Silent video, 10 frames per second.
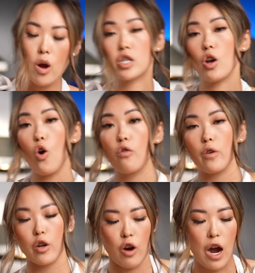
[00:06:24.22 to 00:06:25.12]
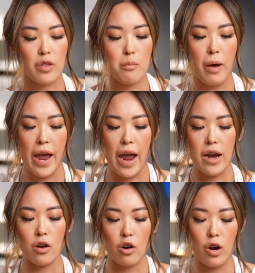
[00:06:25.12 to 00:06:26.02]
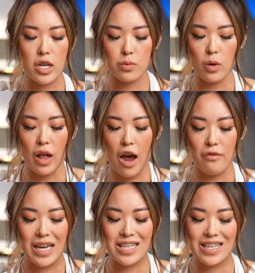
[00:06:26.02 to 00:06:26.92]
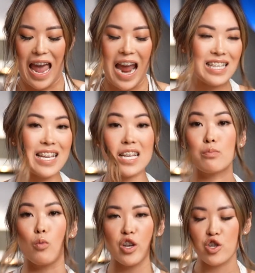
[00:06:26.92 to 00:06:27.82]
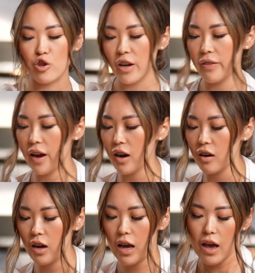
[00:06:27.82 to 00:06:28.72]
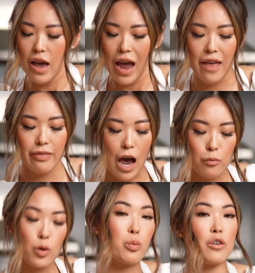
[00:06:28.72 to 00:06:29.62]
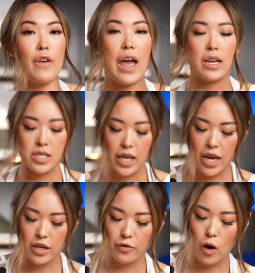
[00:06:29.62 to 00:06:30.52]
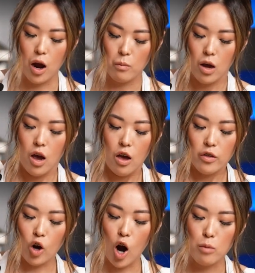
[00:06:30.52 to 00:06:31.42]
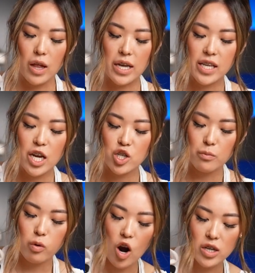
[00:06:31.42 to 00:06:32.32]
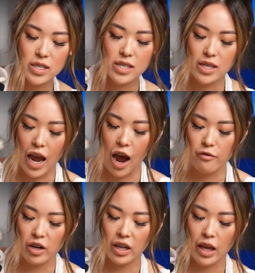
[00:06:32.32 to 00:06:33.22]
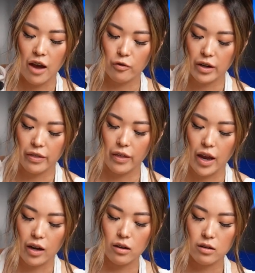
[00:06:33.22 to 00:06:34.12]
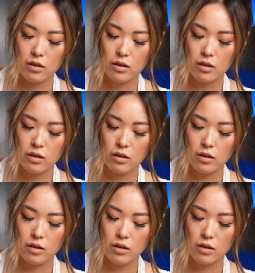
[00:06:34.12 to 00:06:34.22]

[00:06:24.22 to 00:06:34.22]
want to overcrowd the pan or else we'll have excess moisture in there, and that will prevent it from the caramelization process and having everything